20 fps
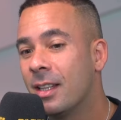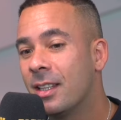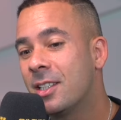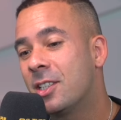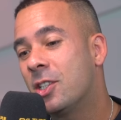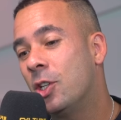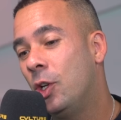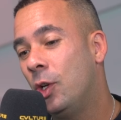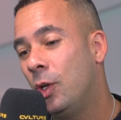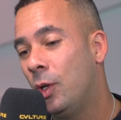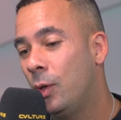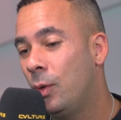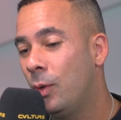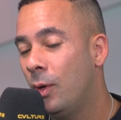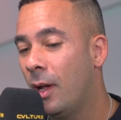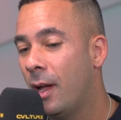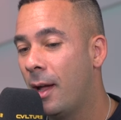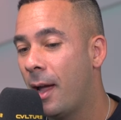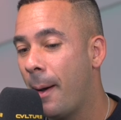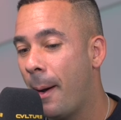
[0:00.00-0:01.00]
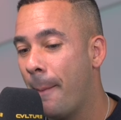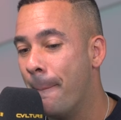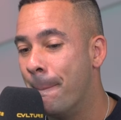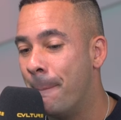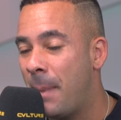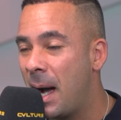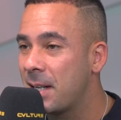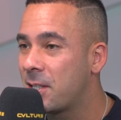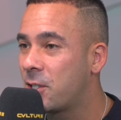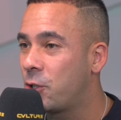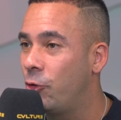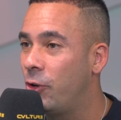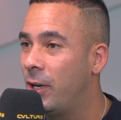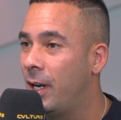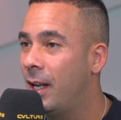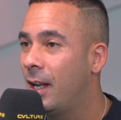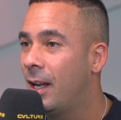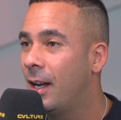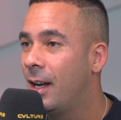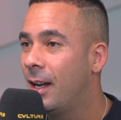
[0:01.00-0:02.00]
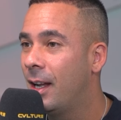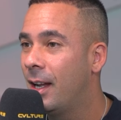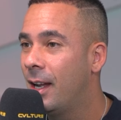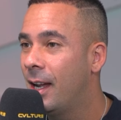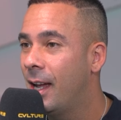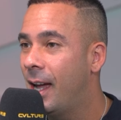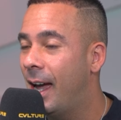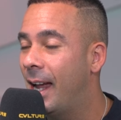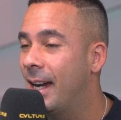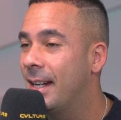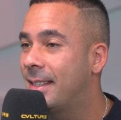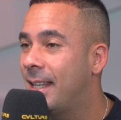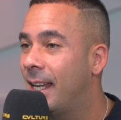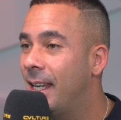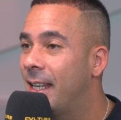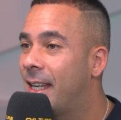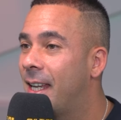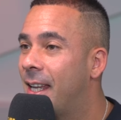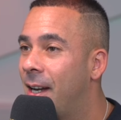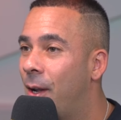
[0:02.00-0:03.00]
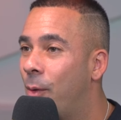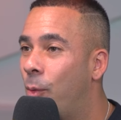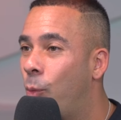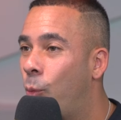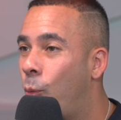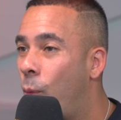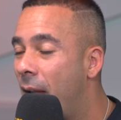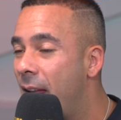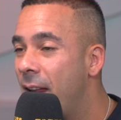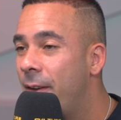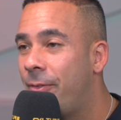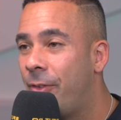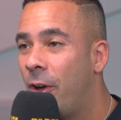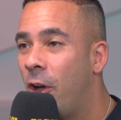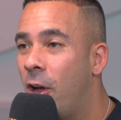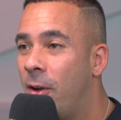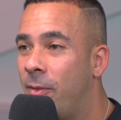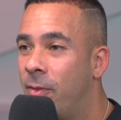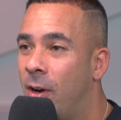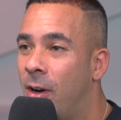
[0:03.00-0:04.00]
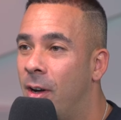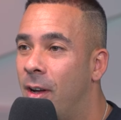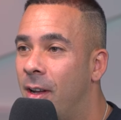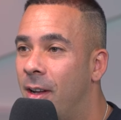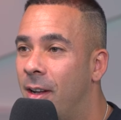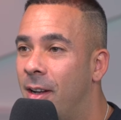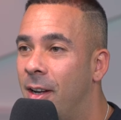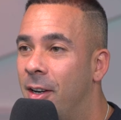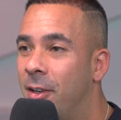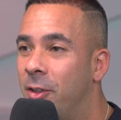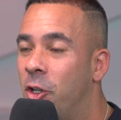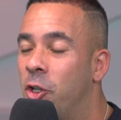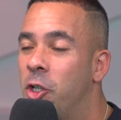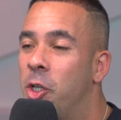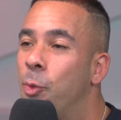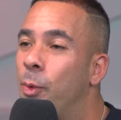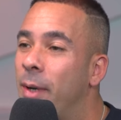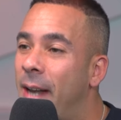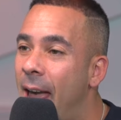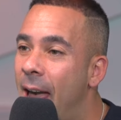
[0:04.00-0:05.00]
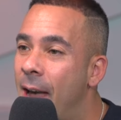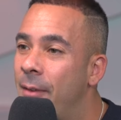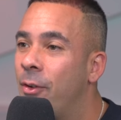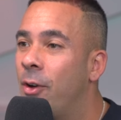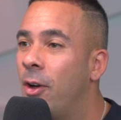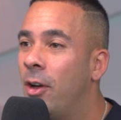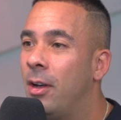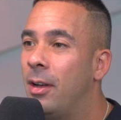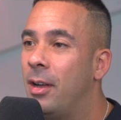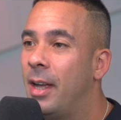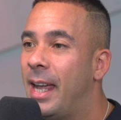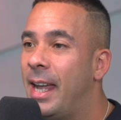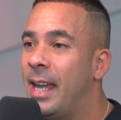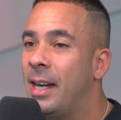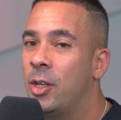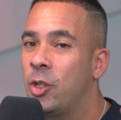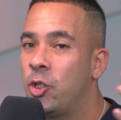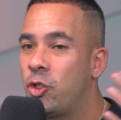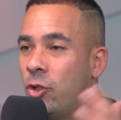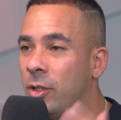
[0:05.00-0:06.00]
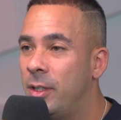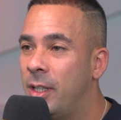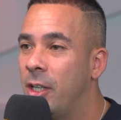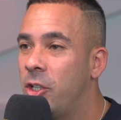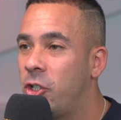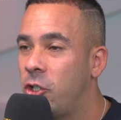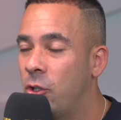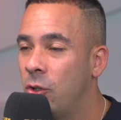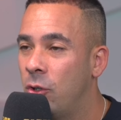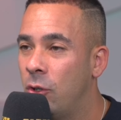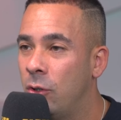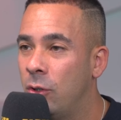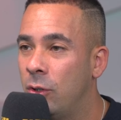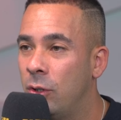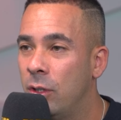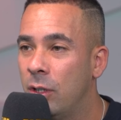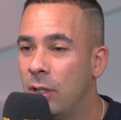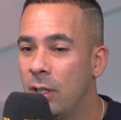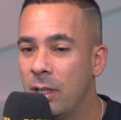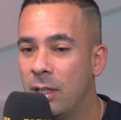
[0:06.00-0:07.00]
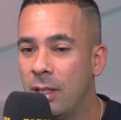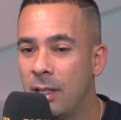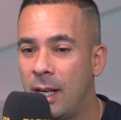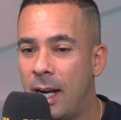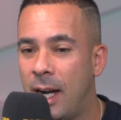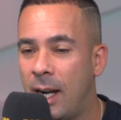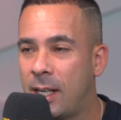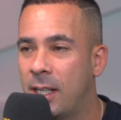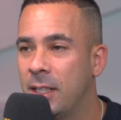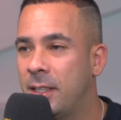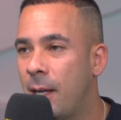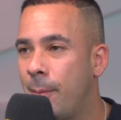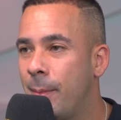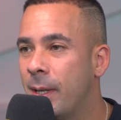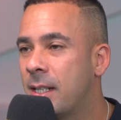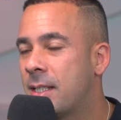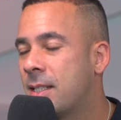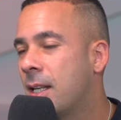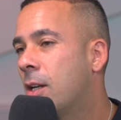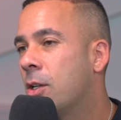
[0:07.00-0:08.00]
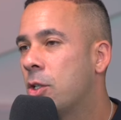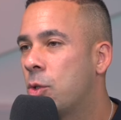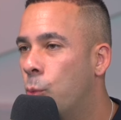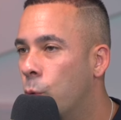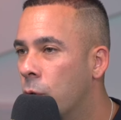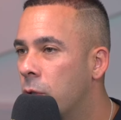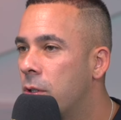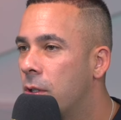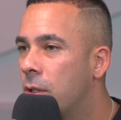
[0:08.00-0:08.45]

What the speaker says: To mastering it and taking it way further than you would ever in a traditional academic sense would.